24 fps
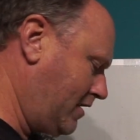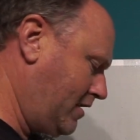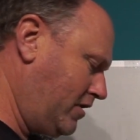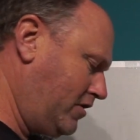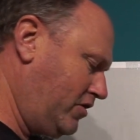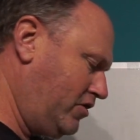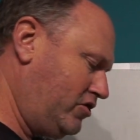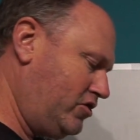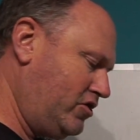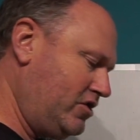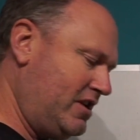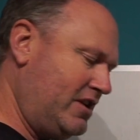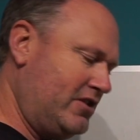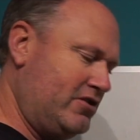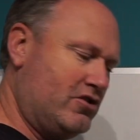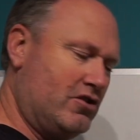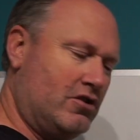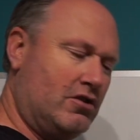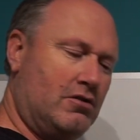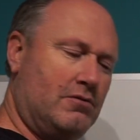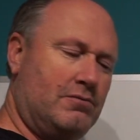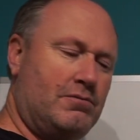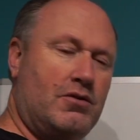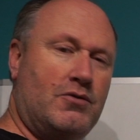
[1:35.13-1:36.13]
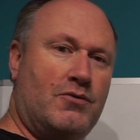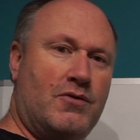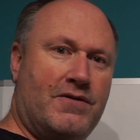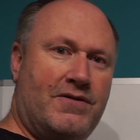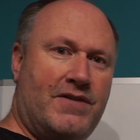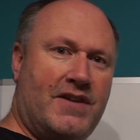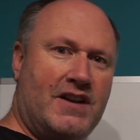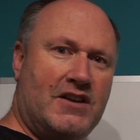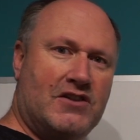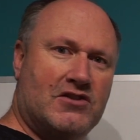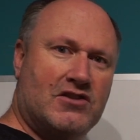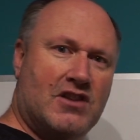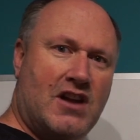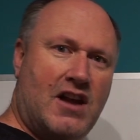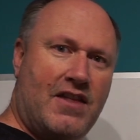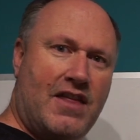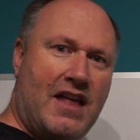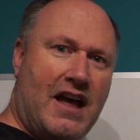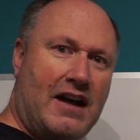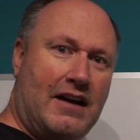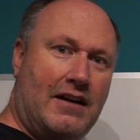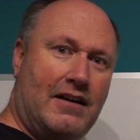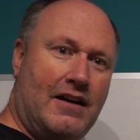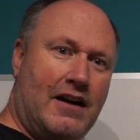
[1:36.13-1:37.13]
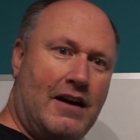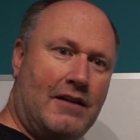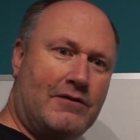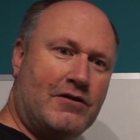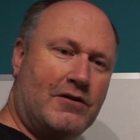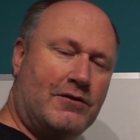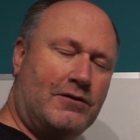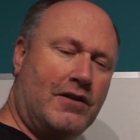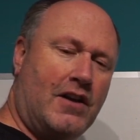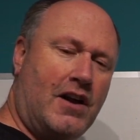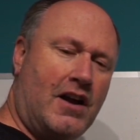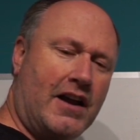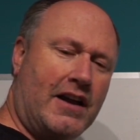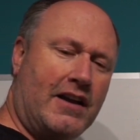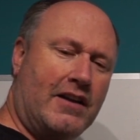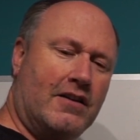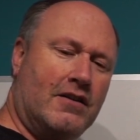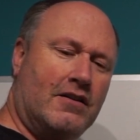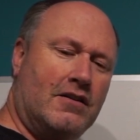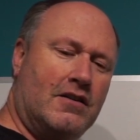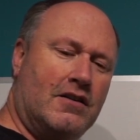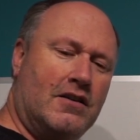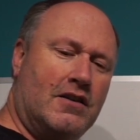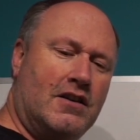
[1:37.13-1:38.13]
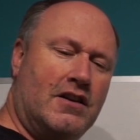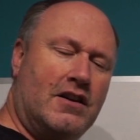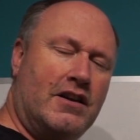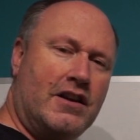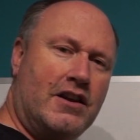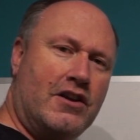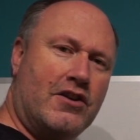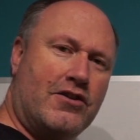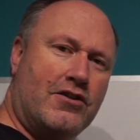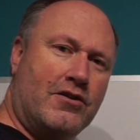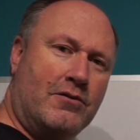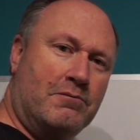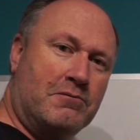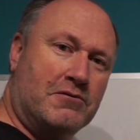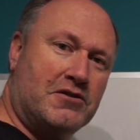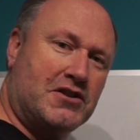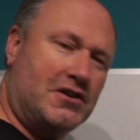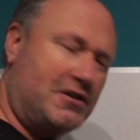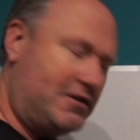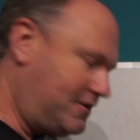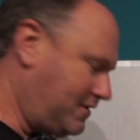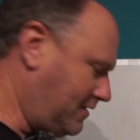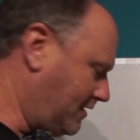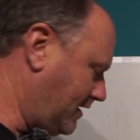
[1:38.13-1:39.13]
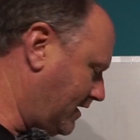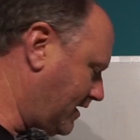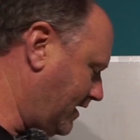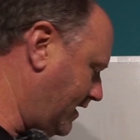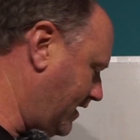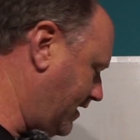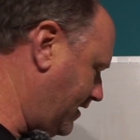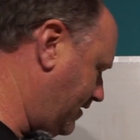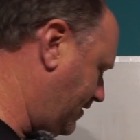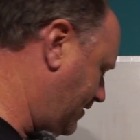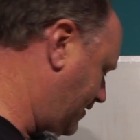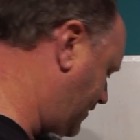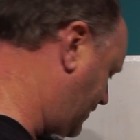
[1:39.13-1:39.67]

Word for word: You should end up with fingers like that after flying, and your thumbs, okay?